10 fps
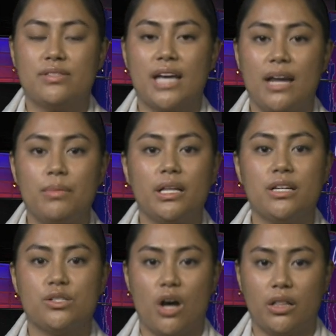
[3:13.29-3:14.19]
$10
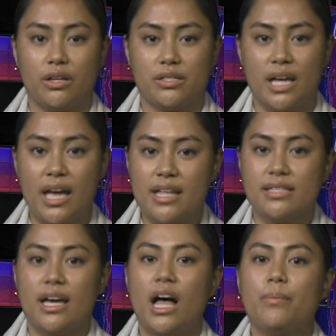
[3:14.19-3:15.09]
million to
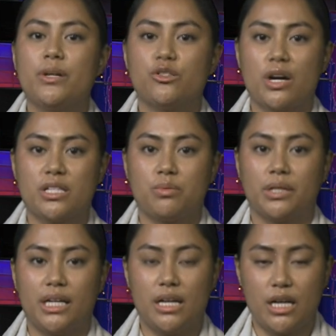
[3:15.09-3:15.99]
help address
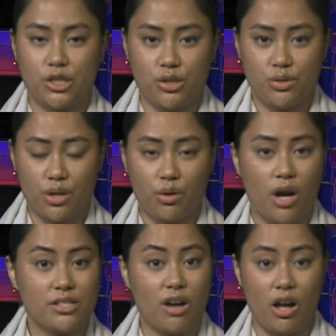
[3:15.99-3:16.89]
related issues
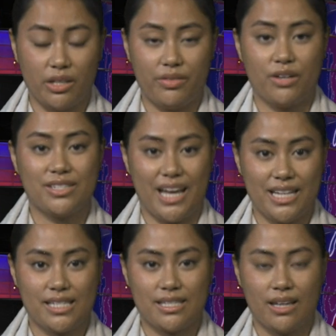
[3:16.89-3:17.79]
across all of their
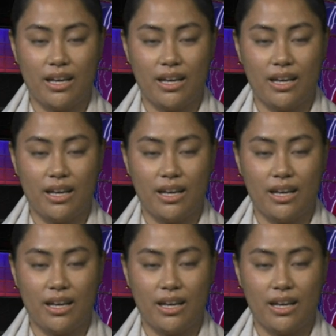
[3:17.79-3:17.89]
sites.